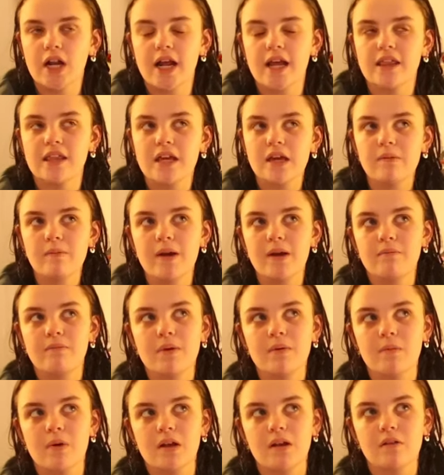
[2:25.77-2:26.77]
I think it might
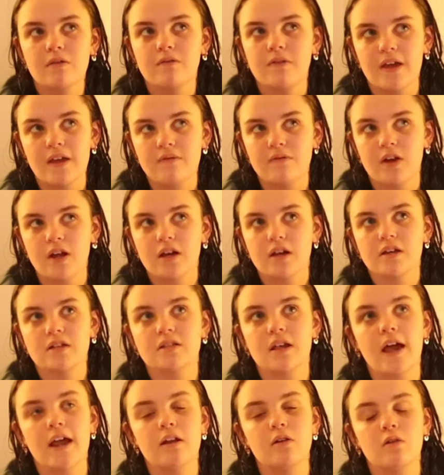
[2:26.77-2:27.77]
be my new favorite,
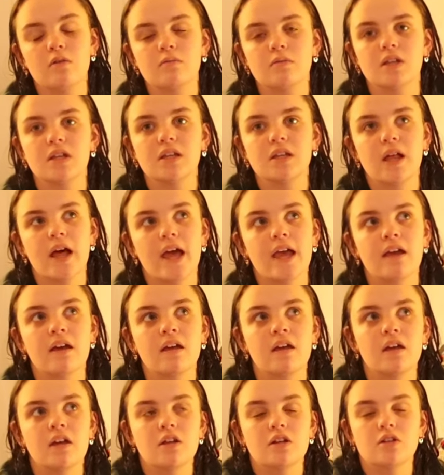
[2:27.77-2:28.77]
because I normally like
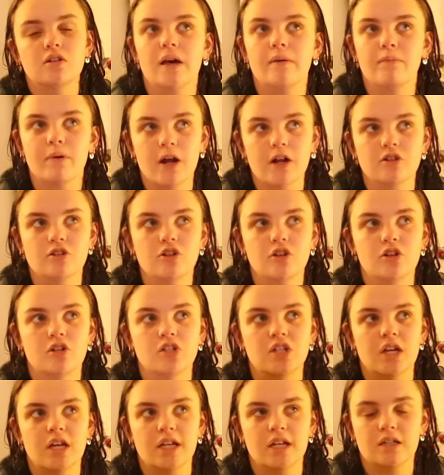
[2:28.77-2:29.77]
the brown sugar
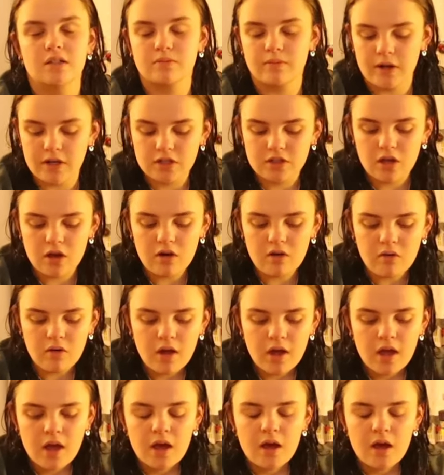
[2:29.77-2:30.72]
shaken espresso.